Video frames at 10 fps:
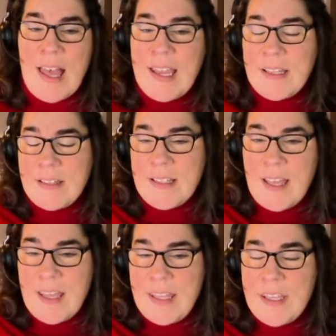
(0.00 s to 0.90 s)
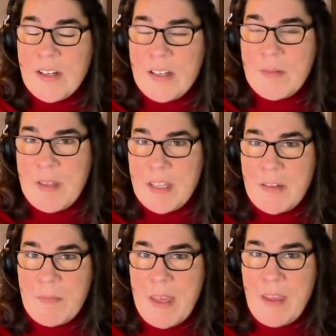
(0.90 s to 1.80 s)
I here
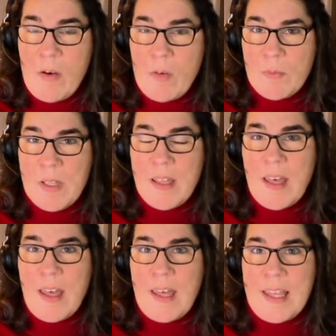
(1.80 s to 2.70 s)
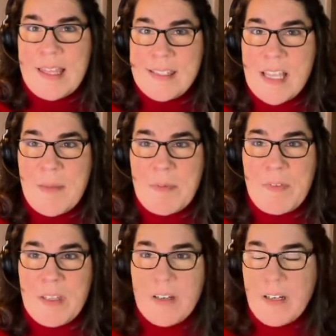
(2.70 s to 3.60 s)
in my home, this time of
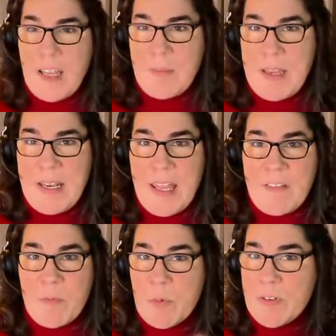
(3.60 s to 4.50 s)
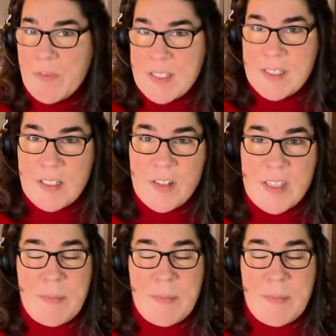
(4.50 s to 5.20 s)
year, I might have more visitors.